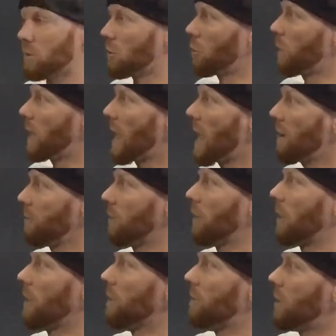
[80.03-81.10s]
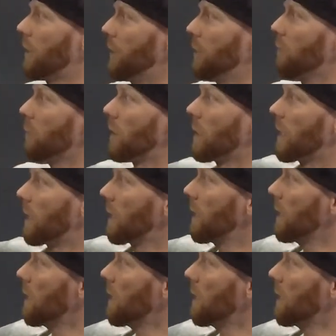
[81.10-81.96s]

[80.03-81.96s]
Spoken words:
So we have to continually